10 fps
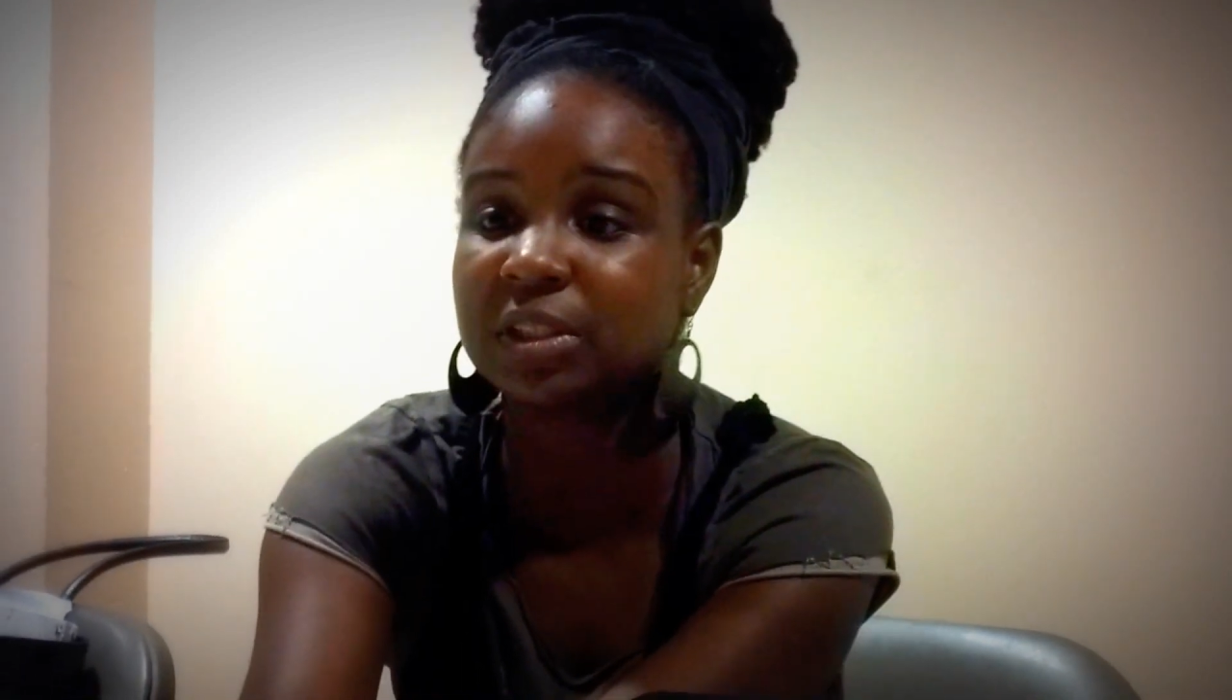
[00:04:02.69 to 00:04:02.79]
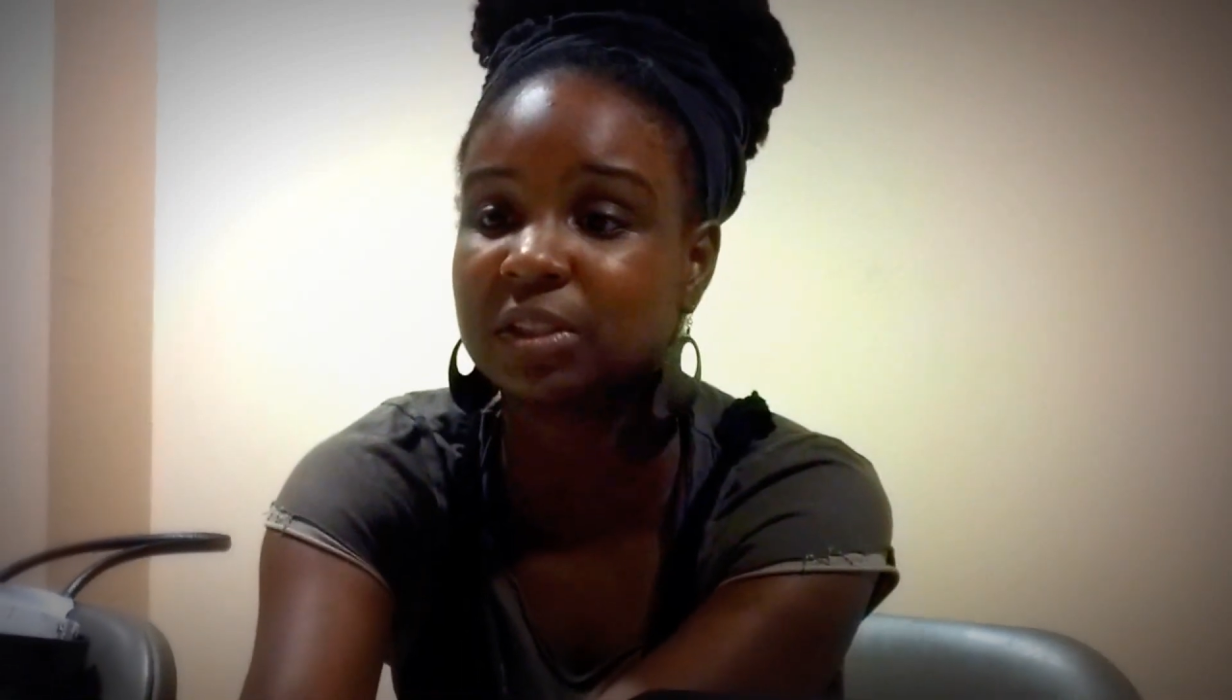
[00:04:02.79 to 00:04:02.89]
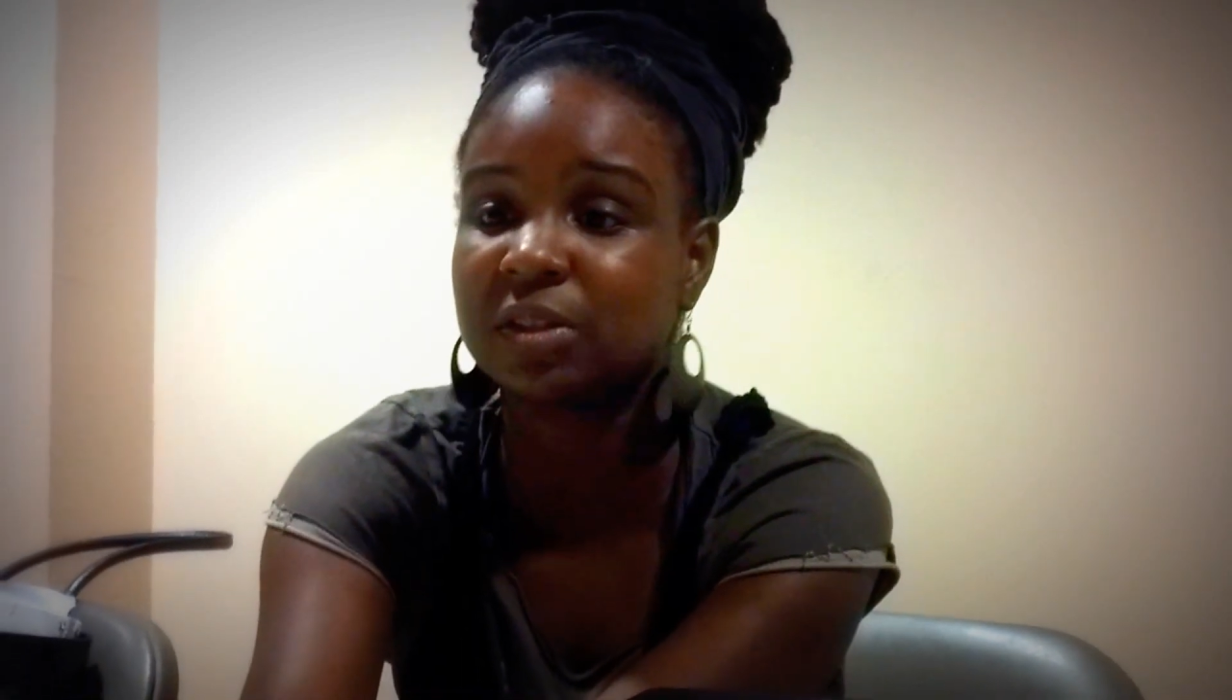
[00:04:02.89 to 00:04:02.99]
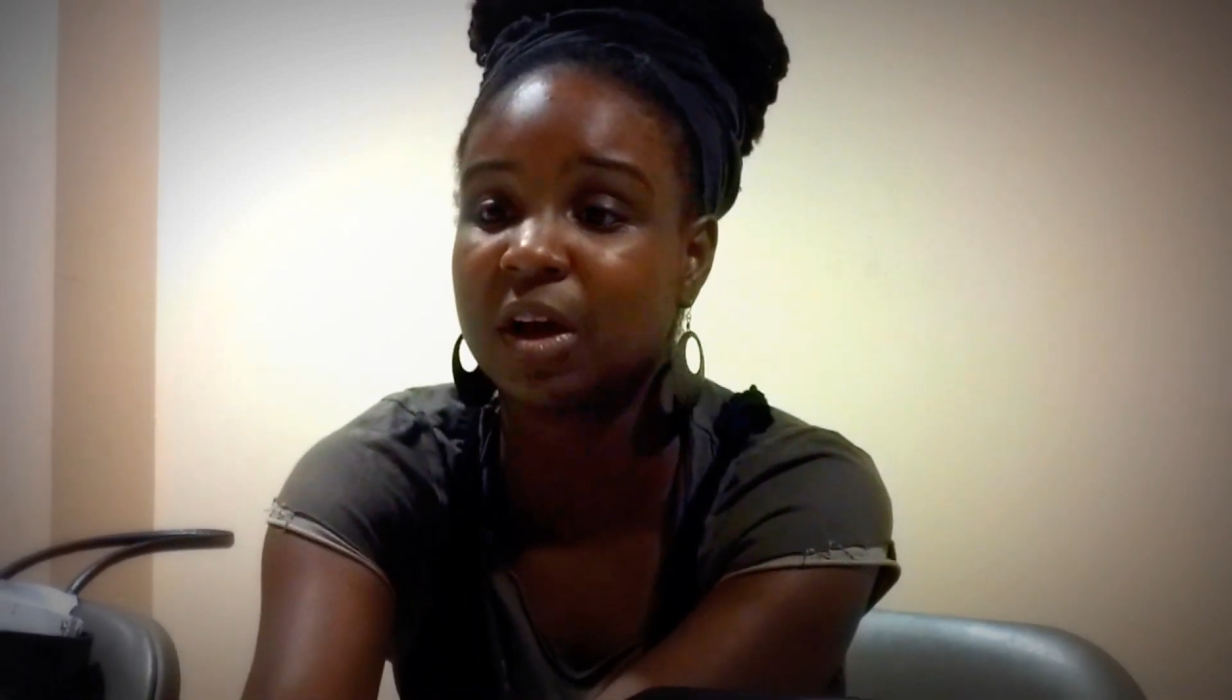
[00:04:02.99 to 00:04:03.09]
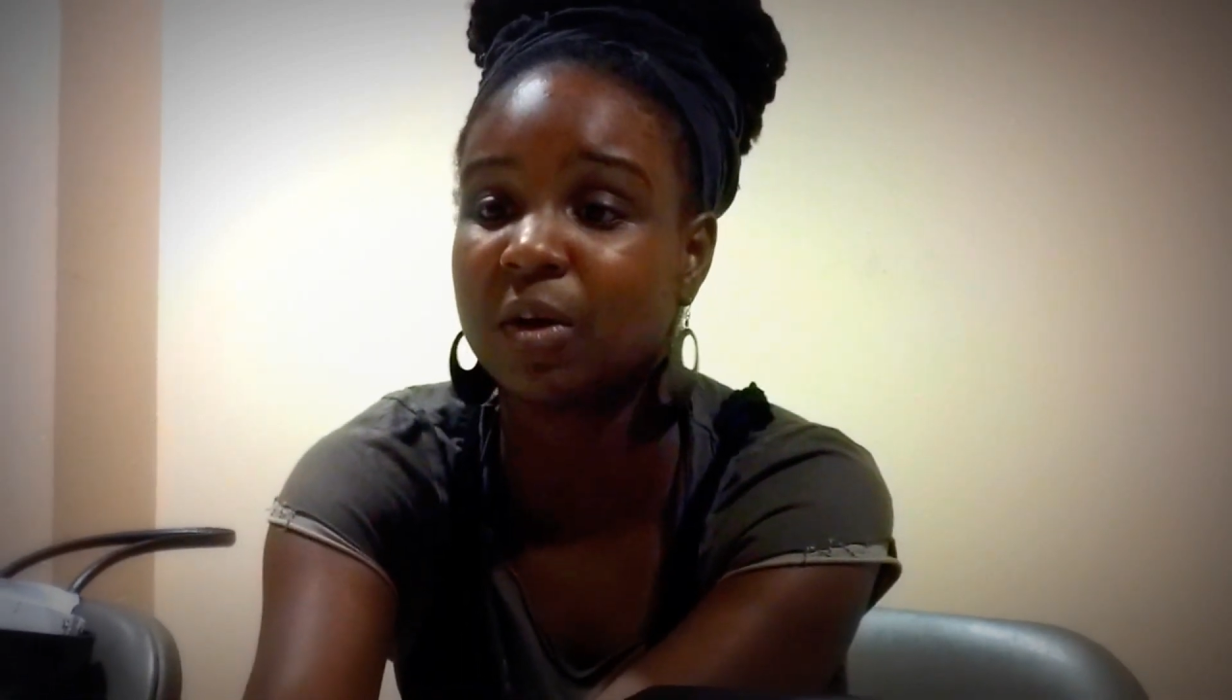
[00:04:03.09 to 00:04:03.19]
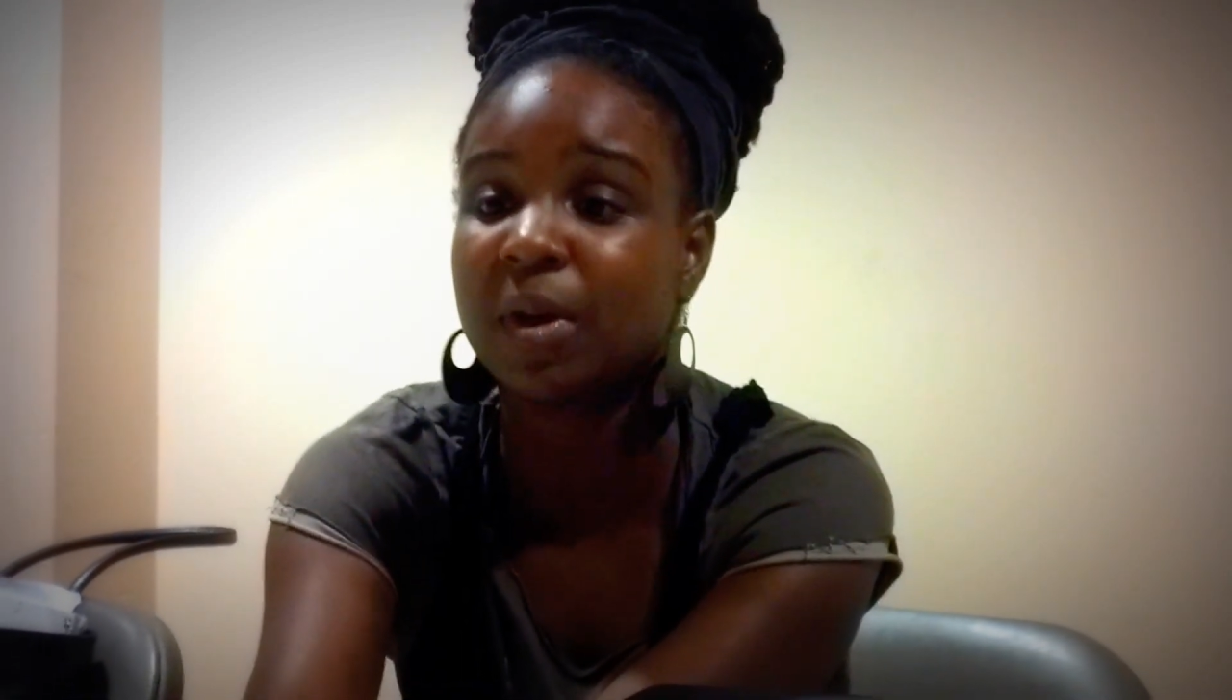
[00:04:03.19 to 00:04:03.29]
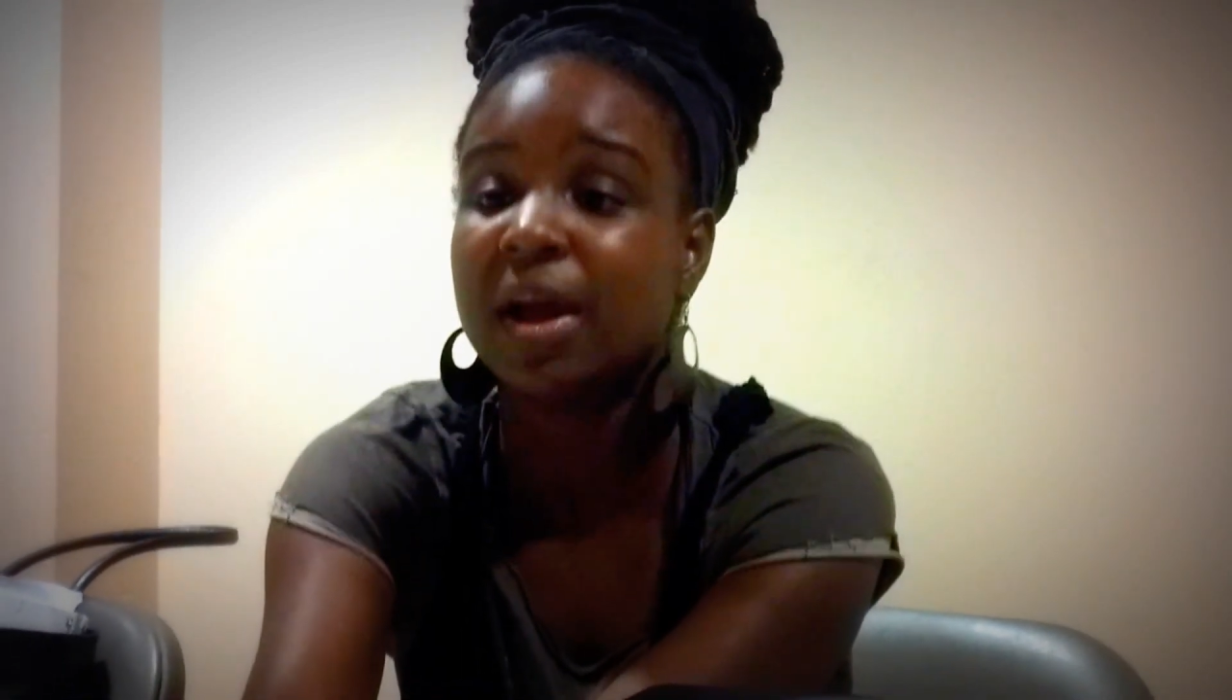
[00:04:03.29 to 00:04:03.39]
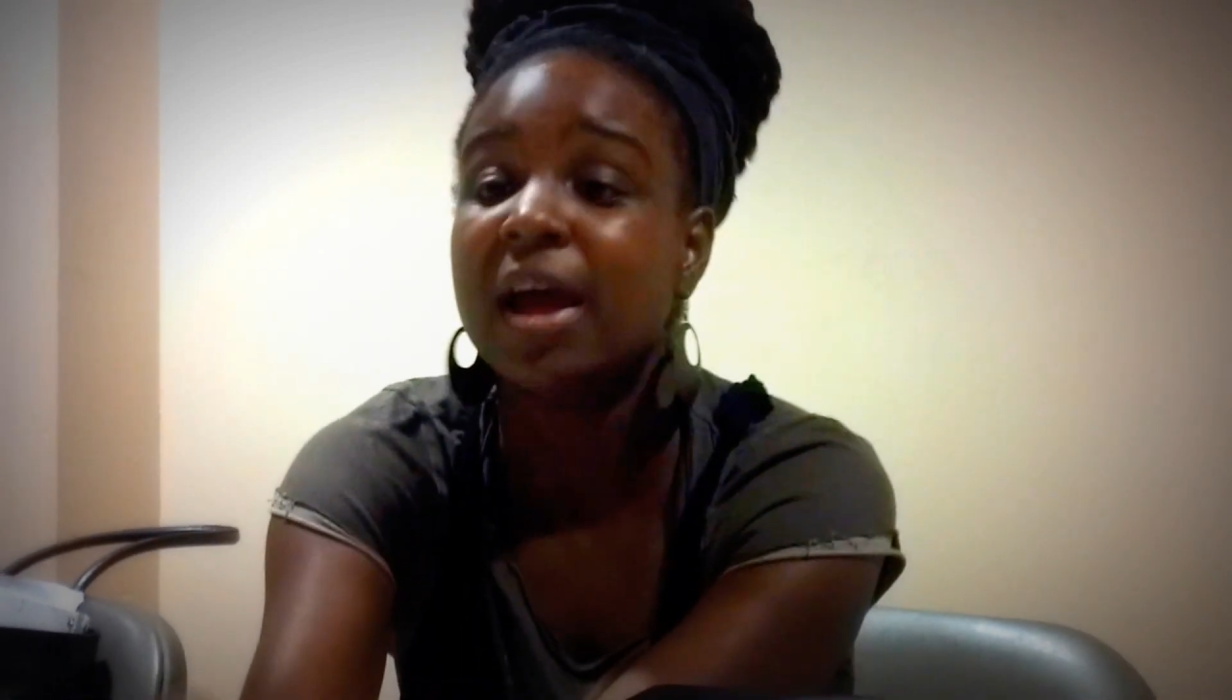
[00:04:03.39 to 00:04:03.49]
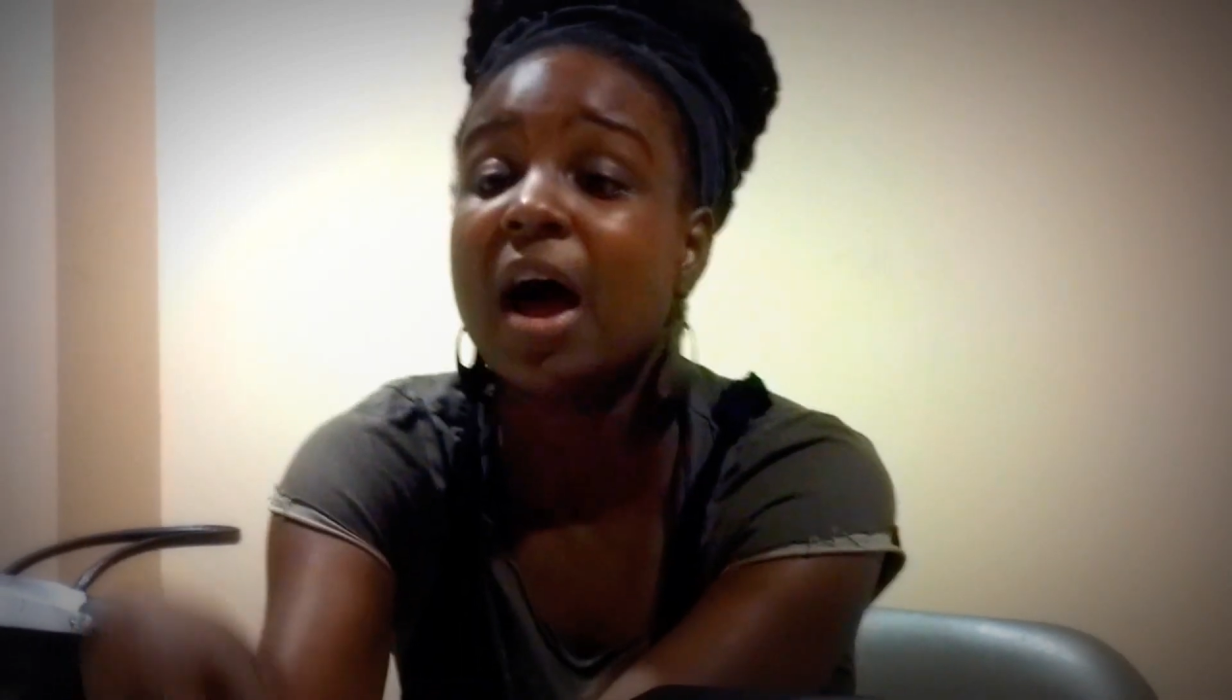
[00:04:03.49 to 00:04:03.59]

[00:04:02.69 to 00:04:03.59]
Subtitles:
just, you know,